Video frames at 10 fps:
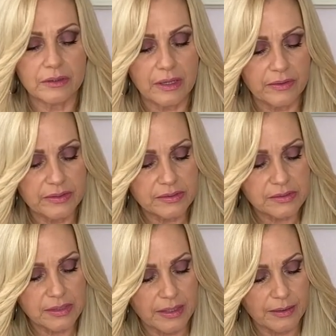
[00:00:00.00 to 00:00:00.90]
on this
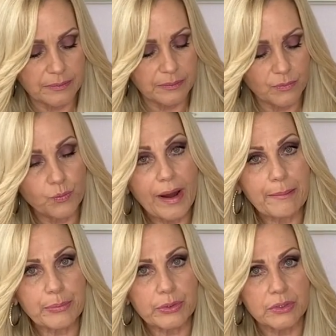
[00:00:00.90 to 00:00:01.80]

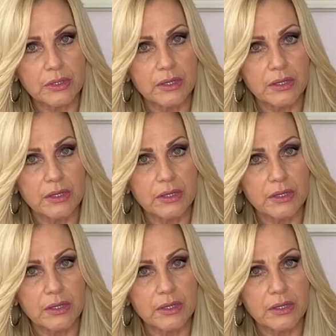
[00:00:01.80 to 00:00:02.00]
wrapper,